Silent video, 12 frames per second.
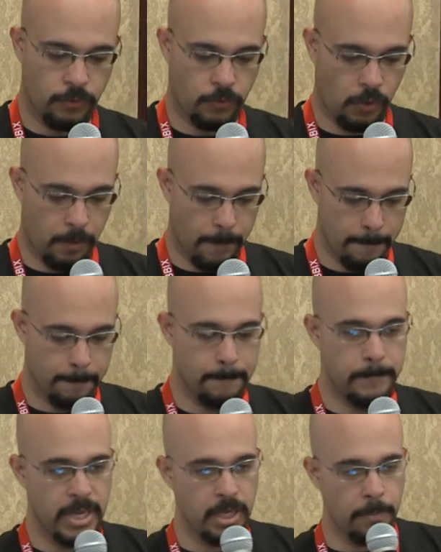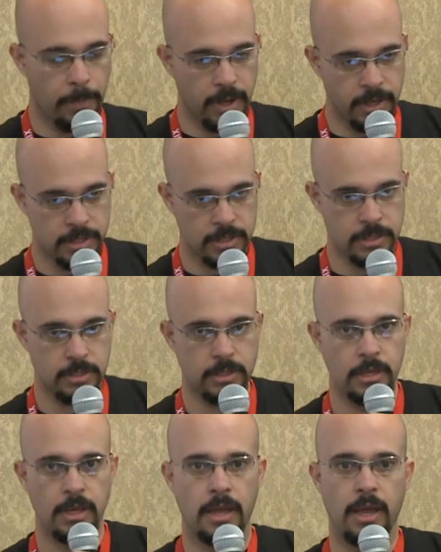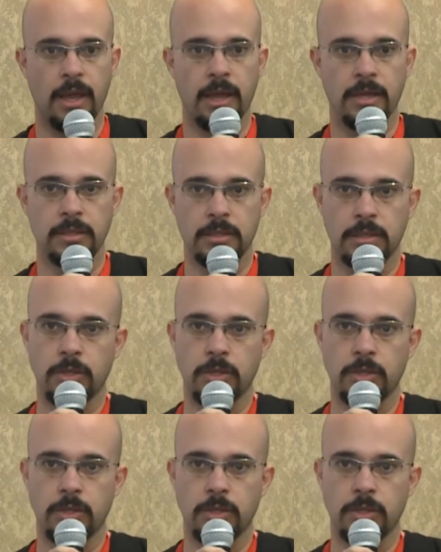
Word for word: from many places and